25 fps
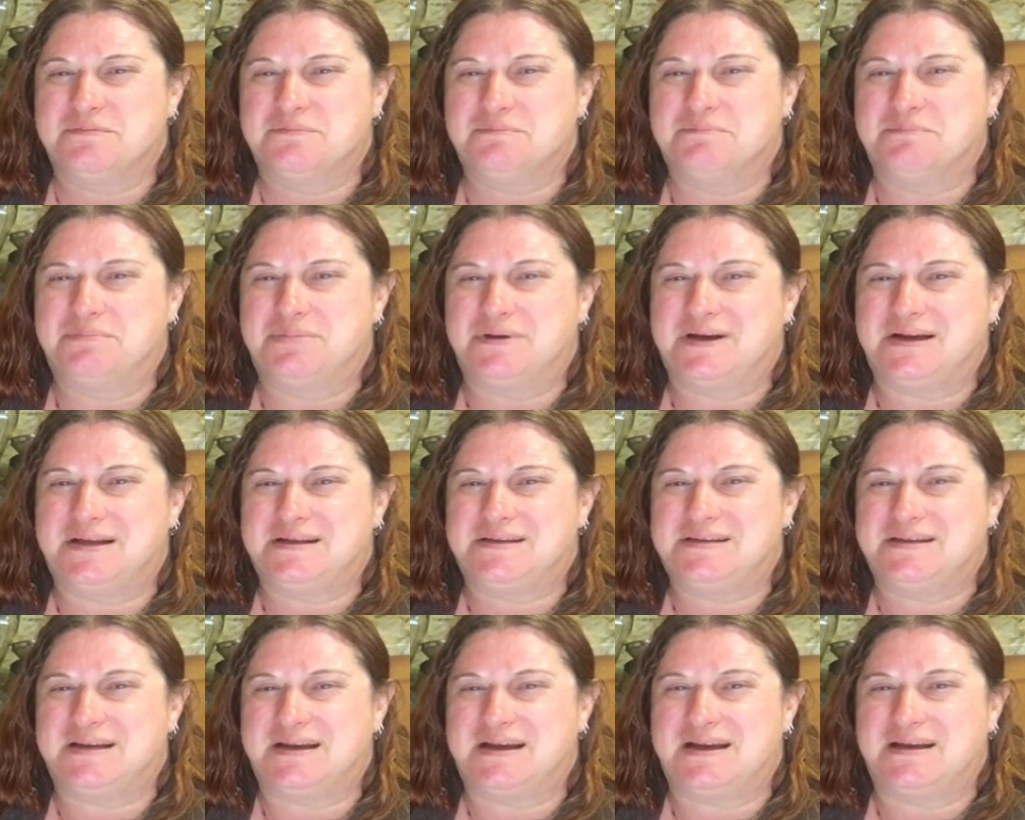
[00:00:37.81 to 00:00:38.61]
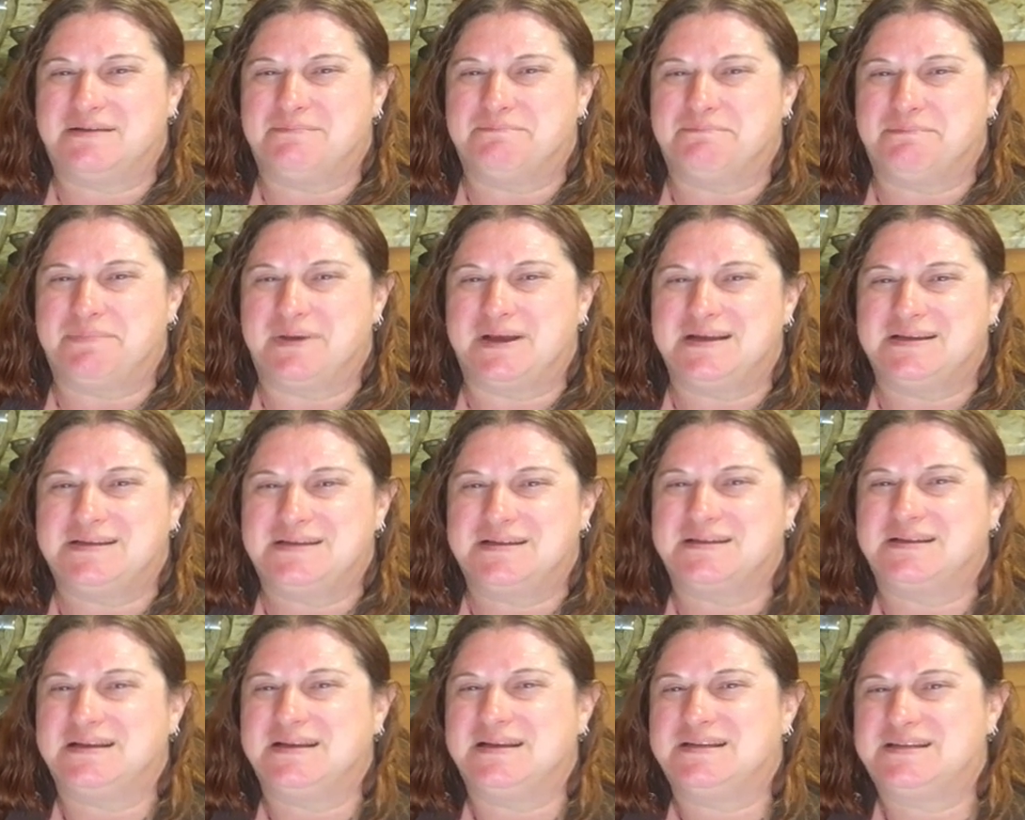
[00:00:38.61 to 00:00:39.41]
But uh,
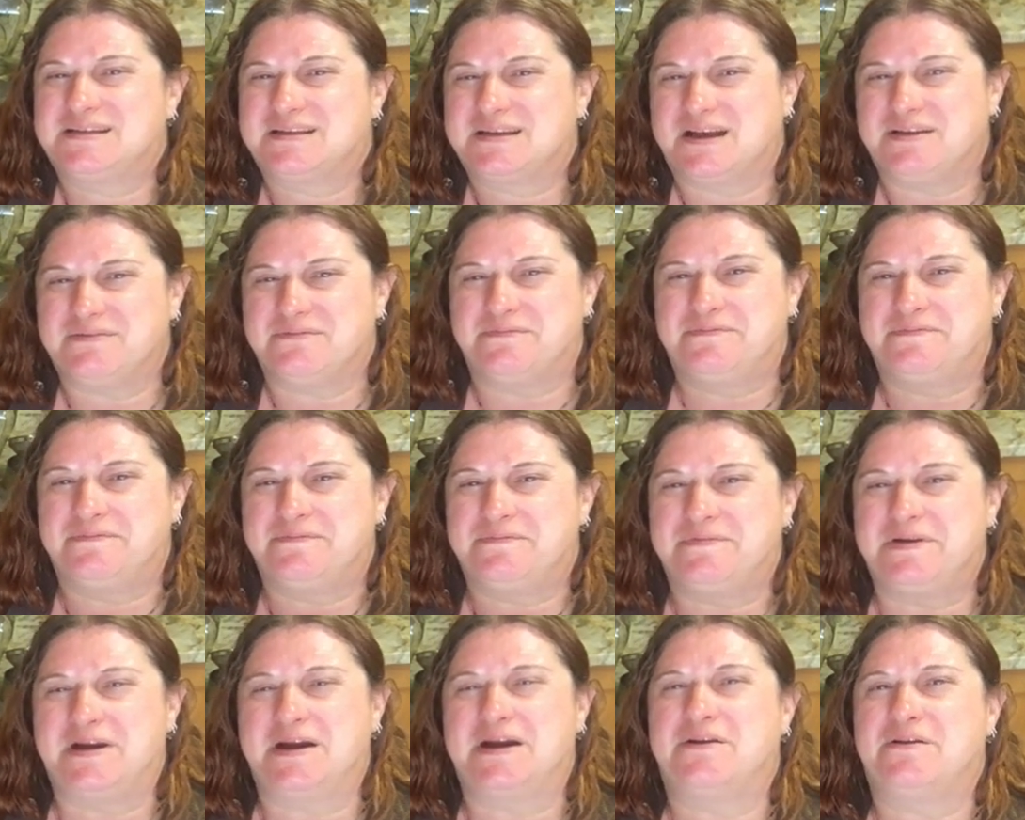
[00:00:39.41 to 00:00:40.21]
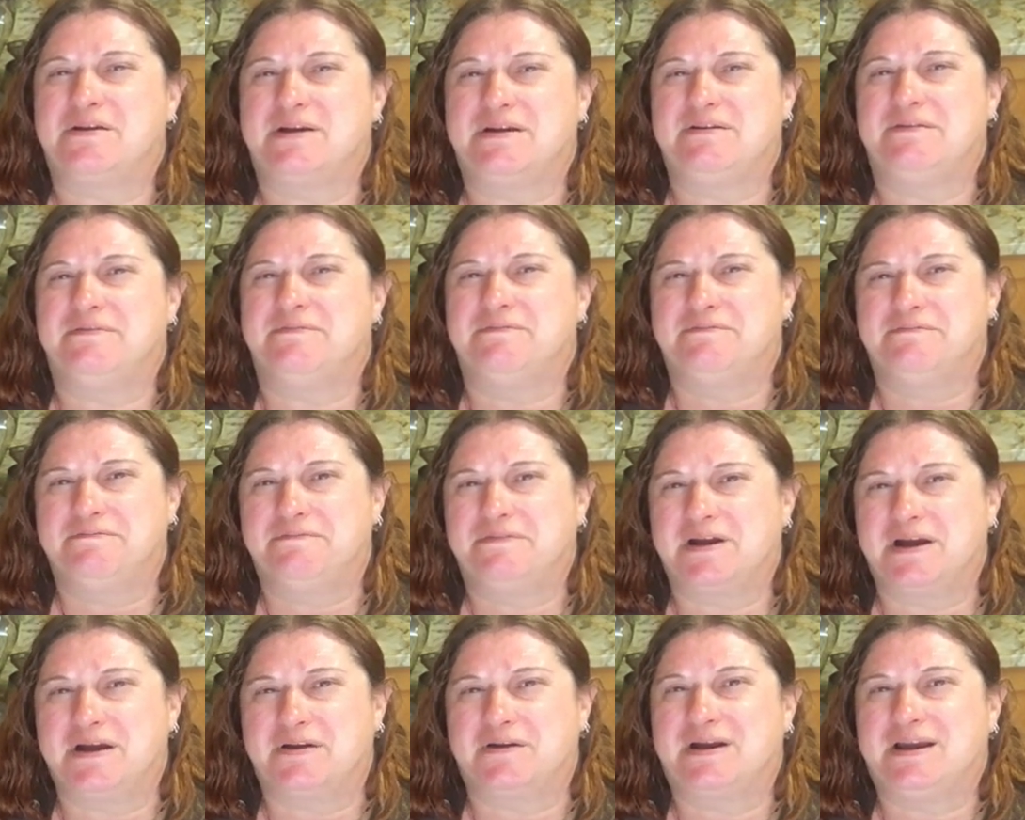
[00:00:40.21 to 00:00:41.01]
basically it's got very,
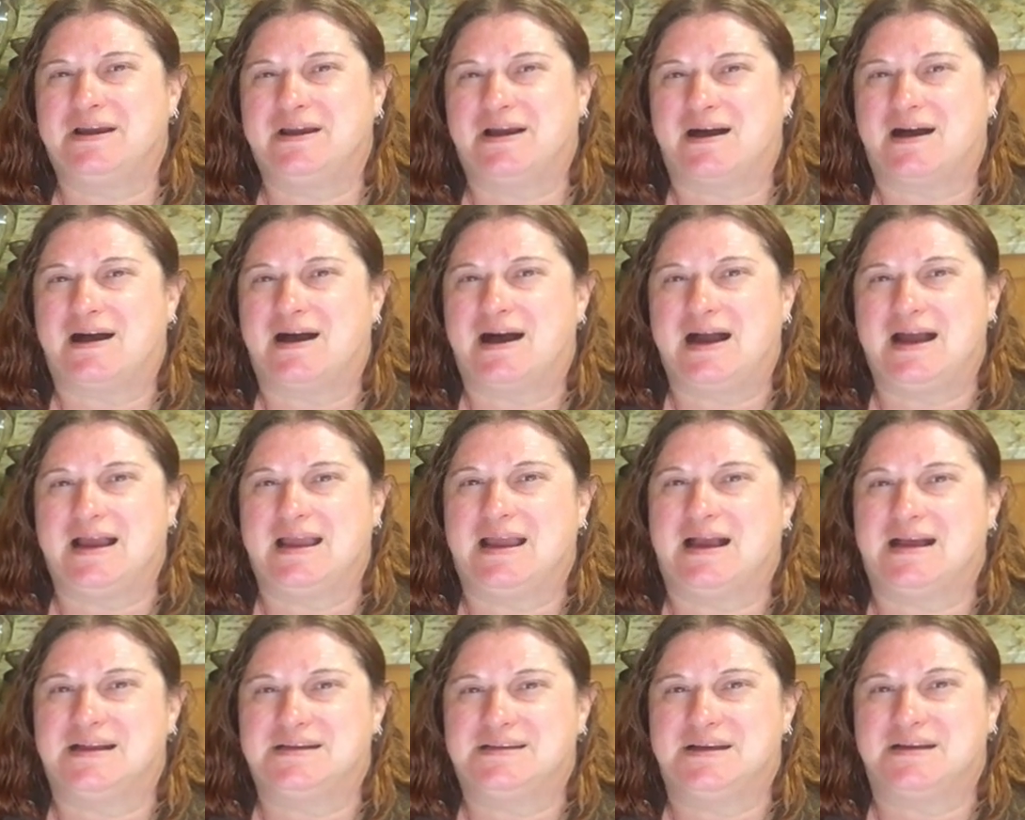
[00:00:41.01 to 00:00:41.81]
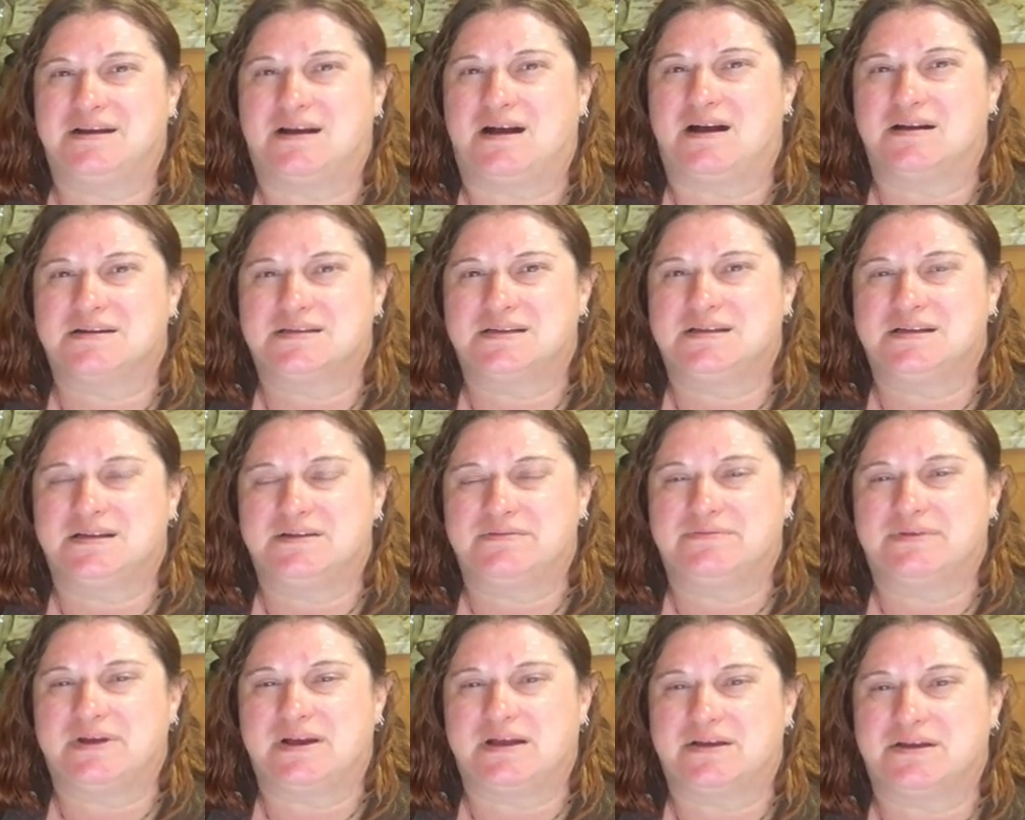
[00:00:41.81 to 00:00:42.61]
very high
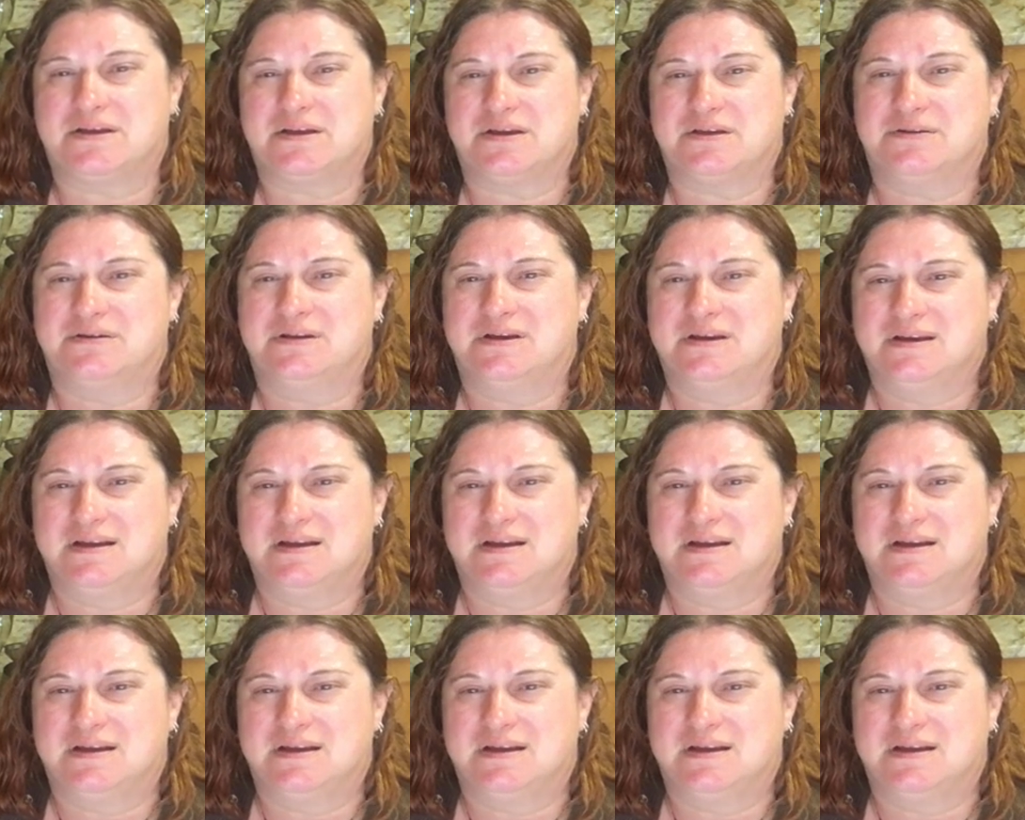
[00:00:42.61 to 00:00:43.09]
antioxidant value,